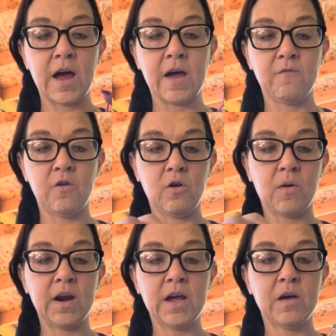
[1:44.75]
I have no
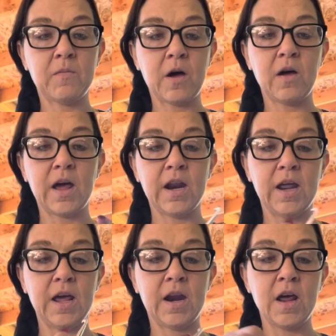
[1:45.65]
idea about
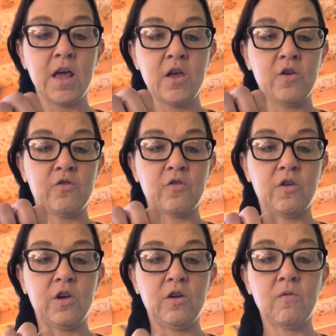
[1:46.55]
editing, so
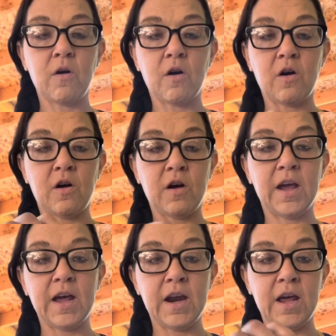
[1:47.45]
you are
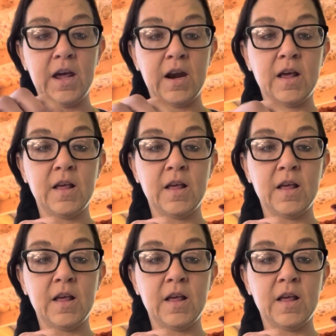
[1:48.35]
getting